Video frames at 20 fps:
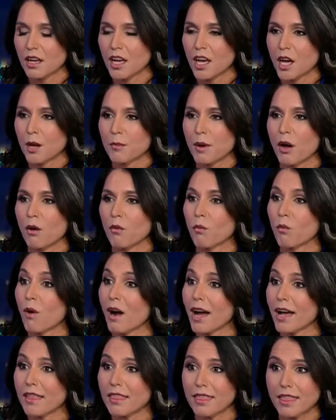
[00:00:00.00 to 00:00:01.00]
about
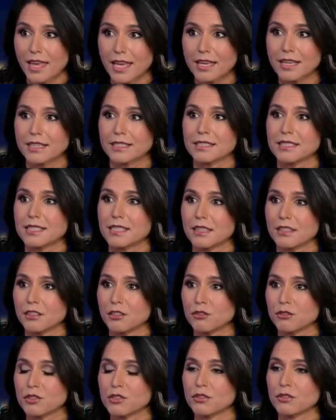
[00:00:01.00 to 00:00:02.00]
why they
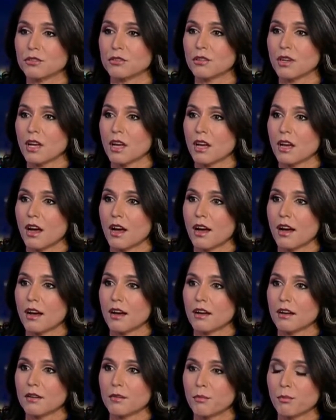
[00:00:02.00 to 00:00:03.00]
continue to uh,